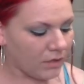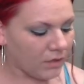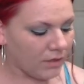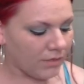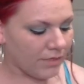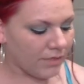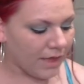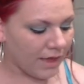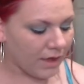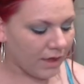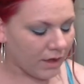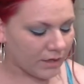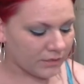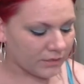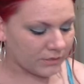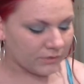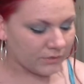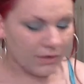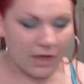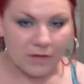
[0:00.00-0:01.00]
That
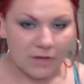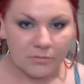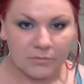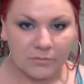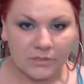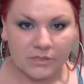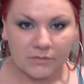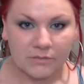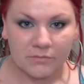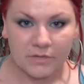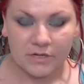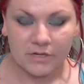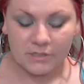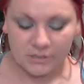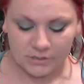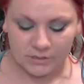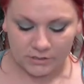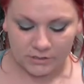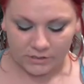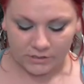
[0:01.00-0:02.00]
also helps diminish
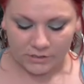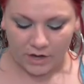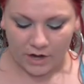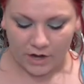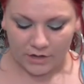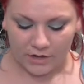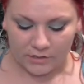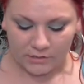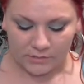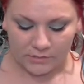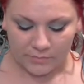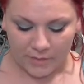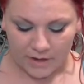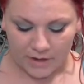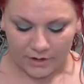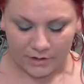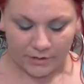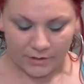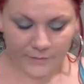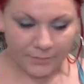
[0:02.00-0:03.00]
the scars
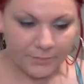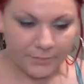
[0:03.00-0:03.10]
better.